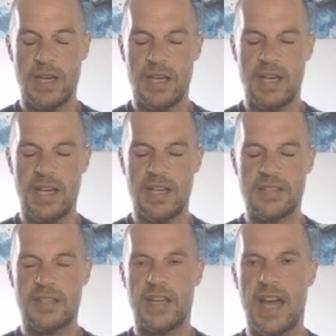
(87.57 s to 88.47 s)

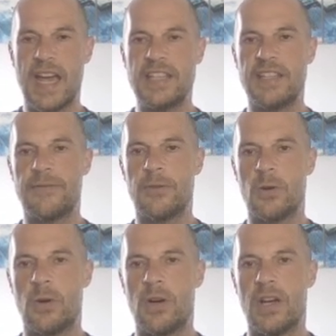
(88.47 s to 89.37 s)
is
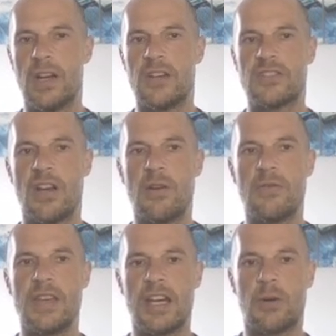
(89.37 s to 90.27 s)
84. So
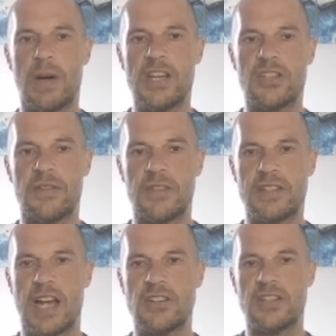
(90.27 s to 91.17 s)
the equation of the
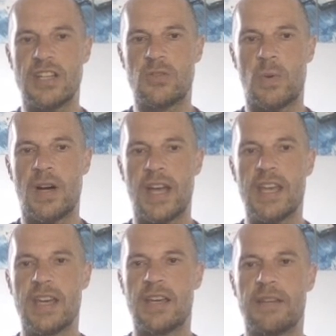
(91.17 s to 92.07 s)
tangent is y
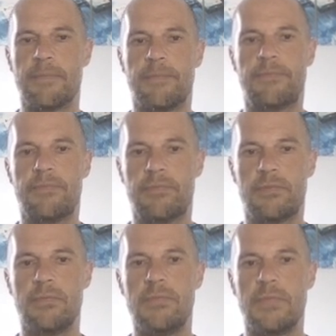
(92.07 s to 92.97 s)

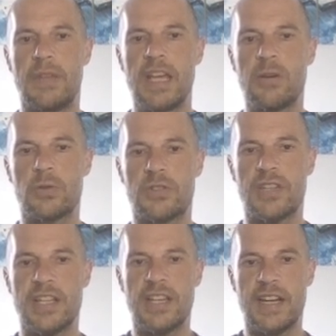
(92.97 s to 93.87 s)
equals
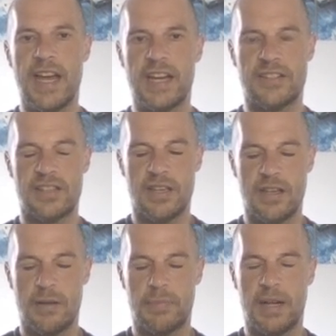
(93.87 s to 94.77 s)
13x
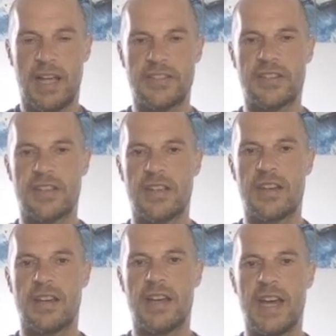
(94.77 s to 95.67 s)
plus
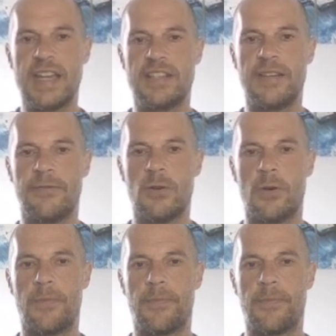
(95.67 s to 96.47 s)
84.